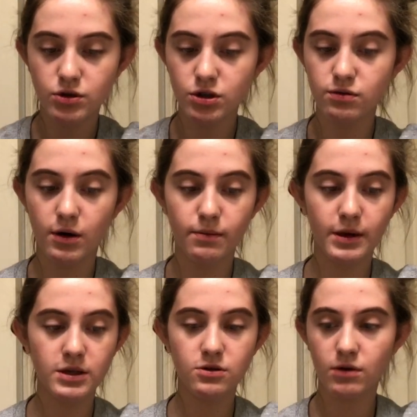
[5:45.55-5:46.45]
just 1
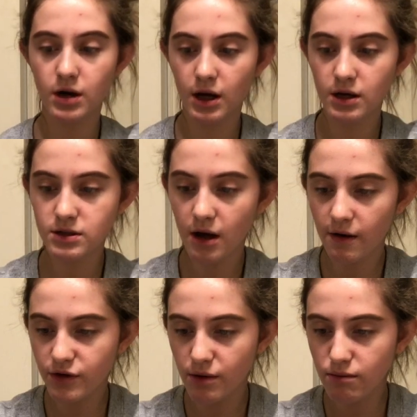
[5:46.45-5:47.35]
big squirt, I guess,
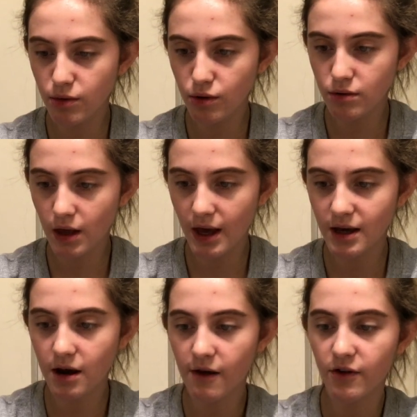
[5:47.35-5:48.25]
of the
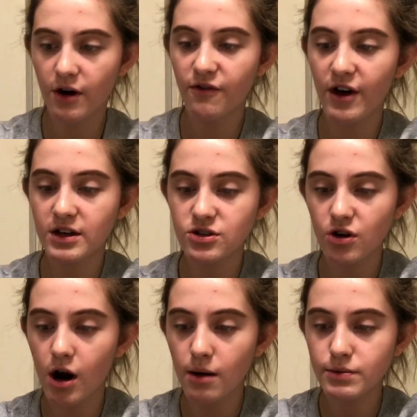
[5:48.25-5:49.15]
Moonlight Cover FX
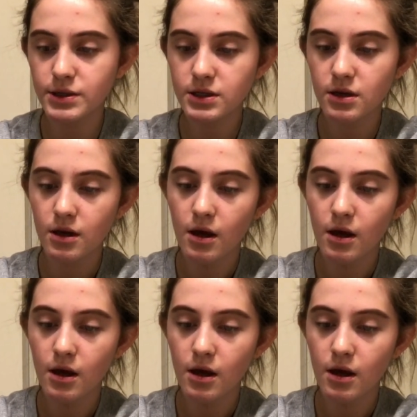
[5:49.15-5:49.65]
drops.